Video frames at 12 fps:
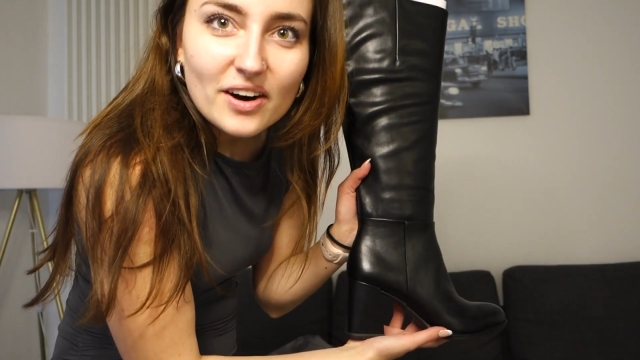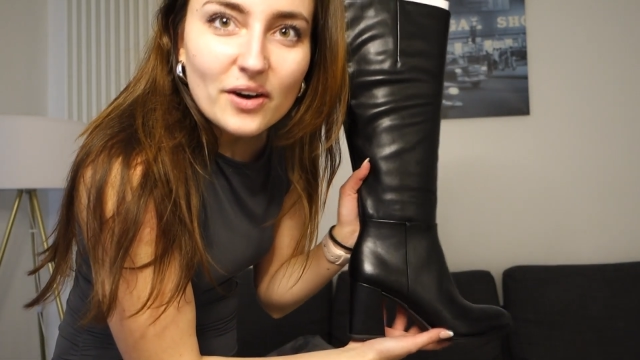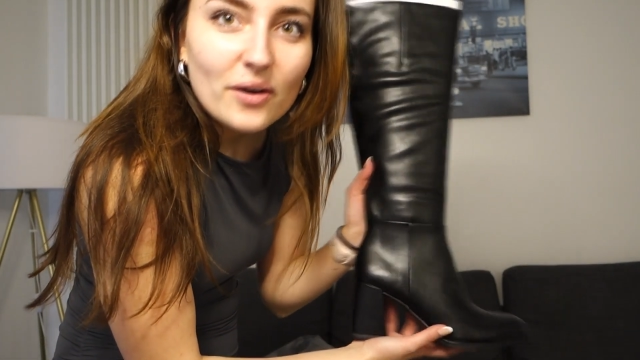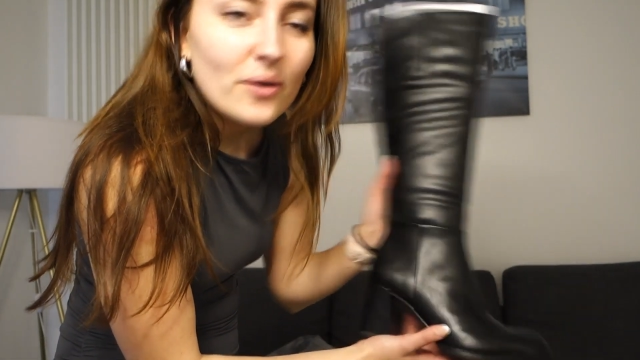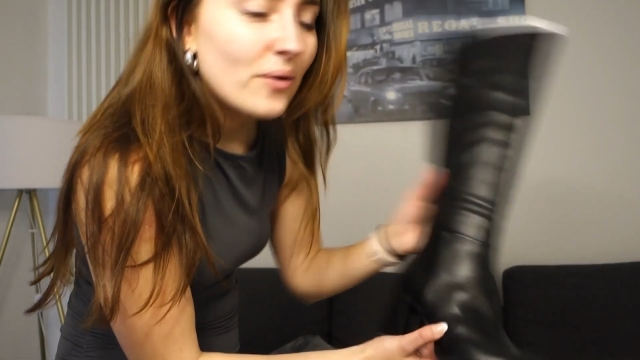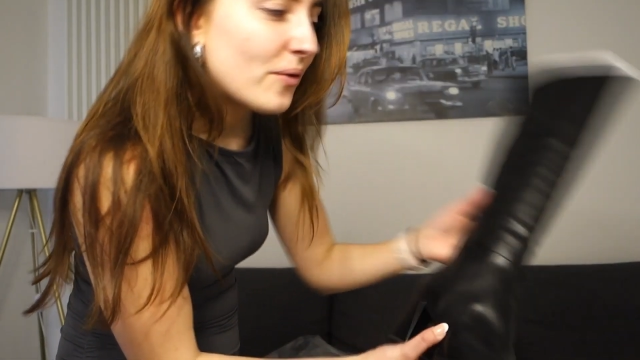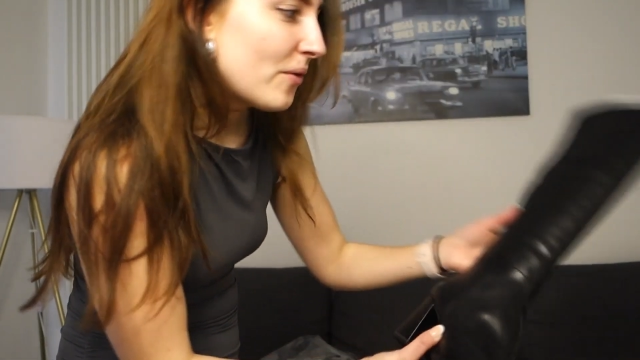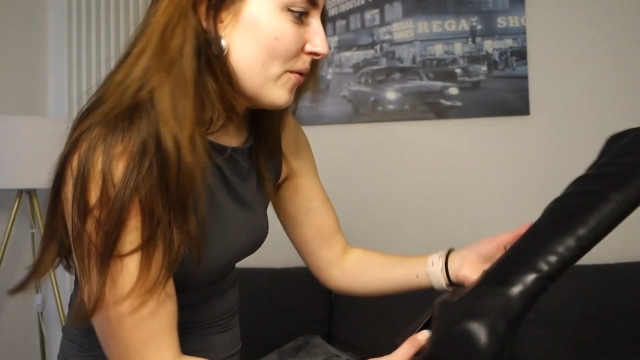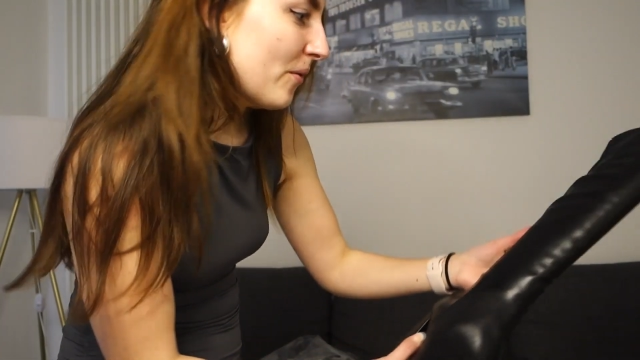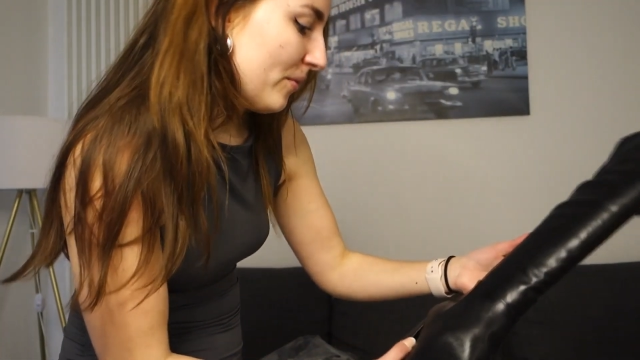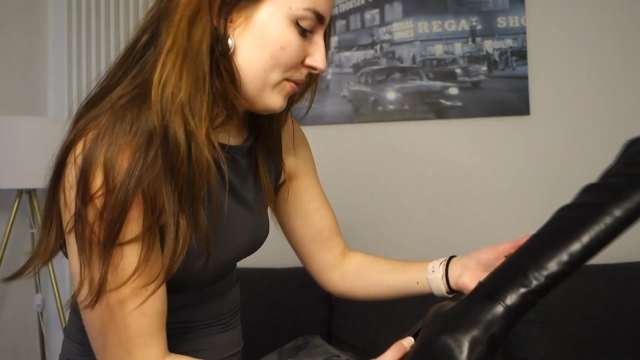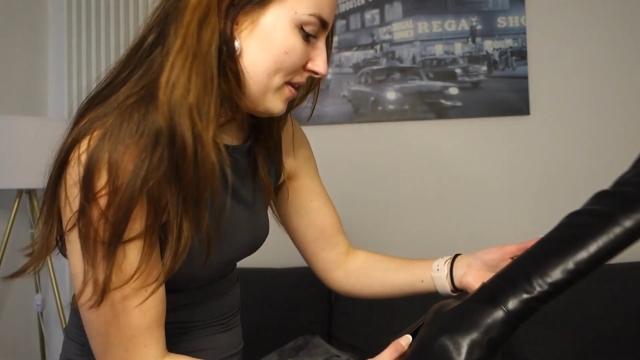
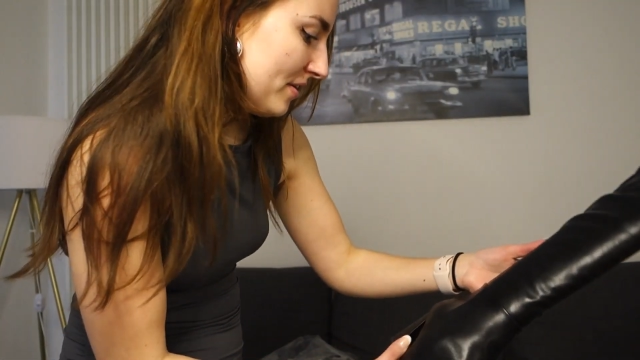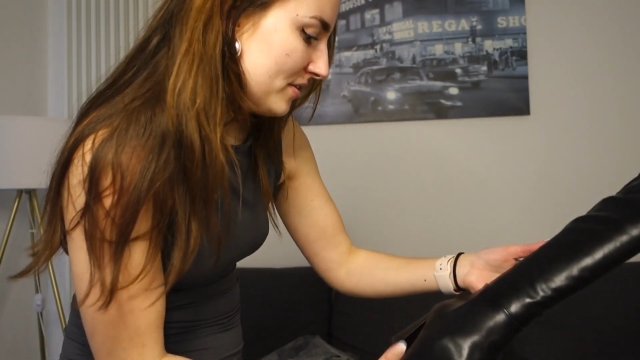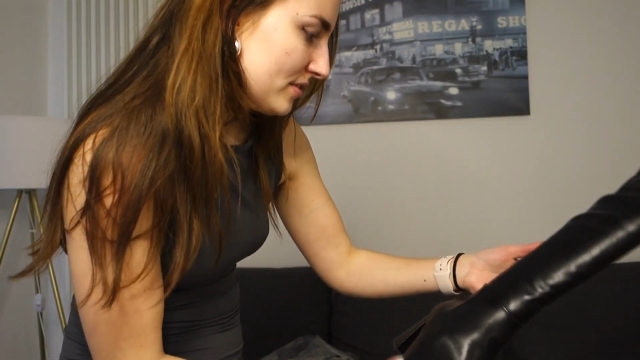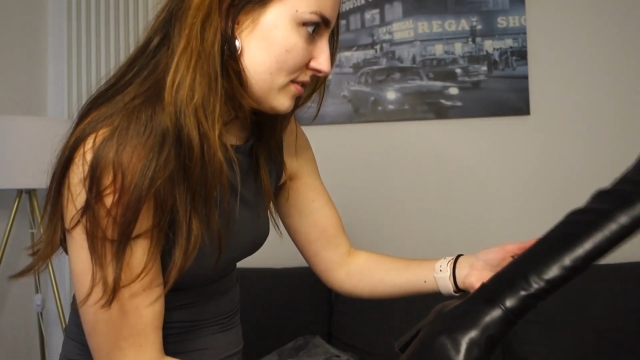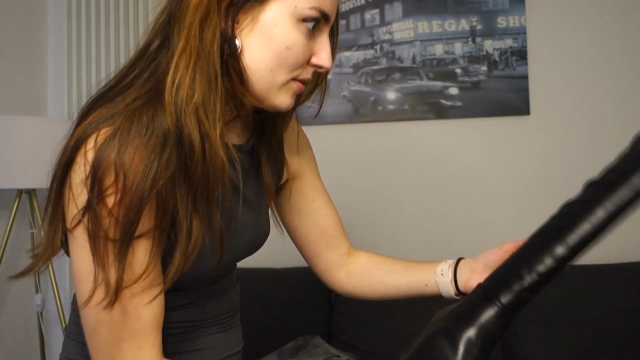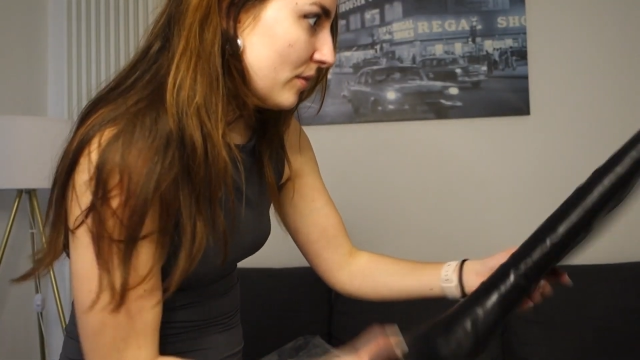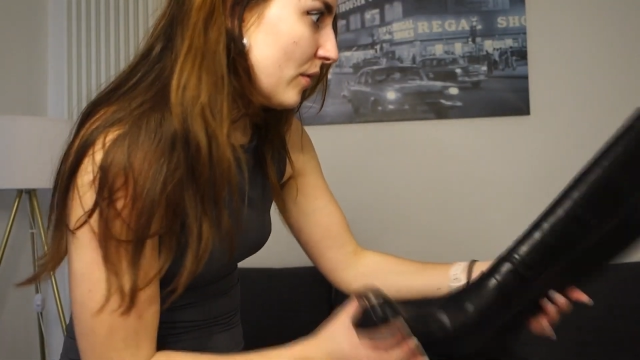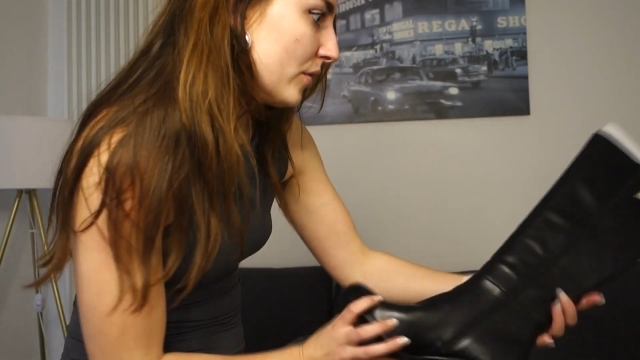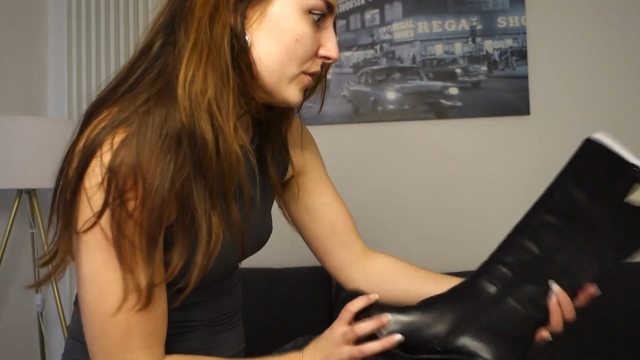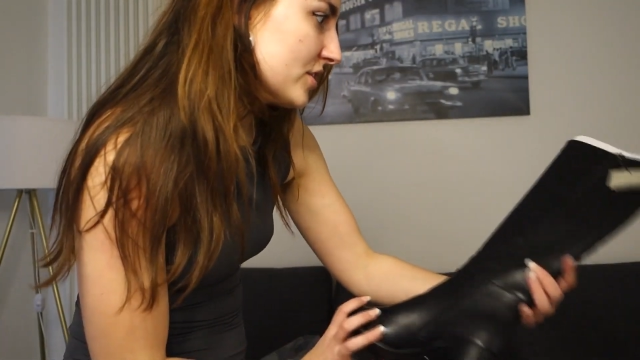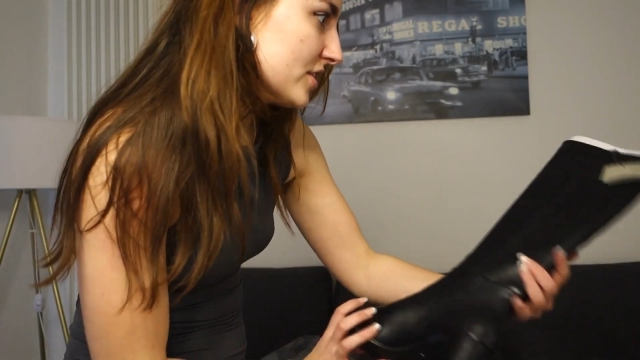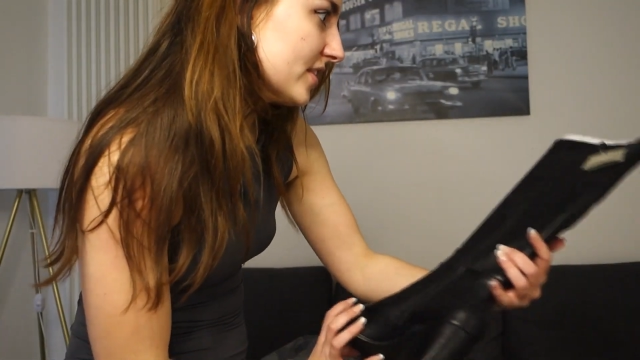Oh, they're so
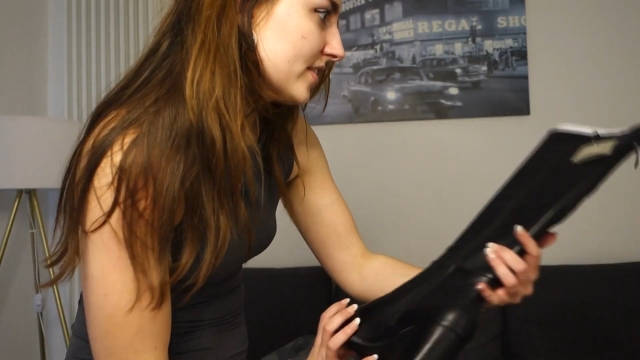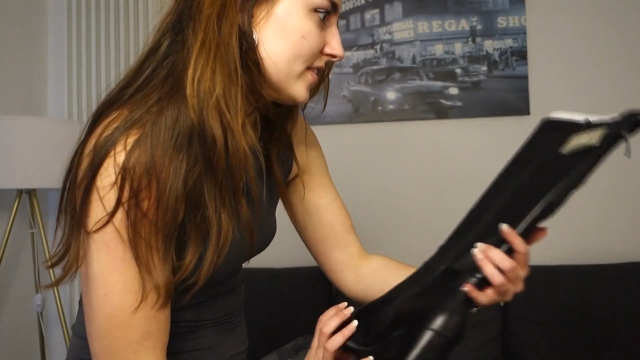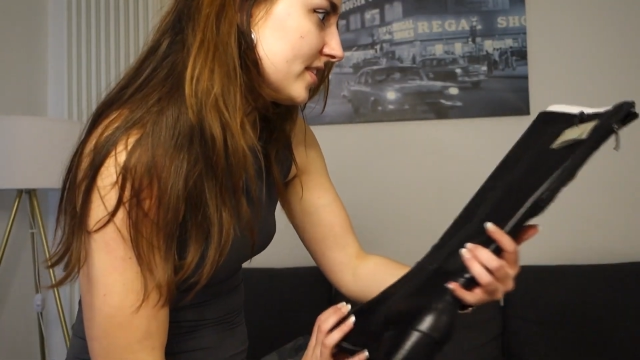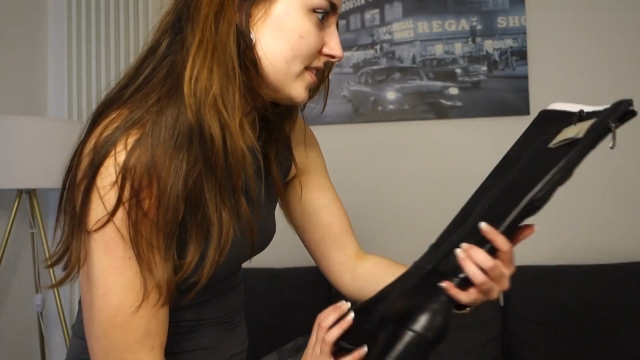gorgeous.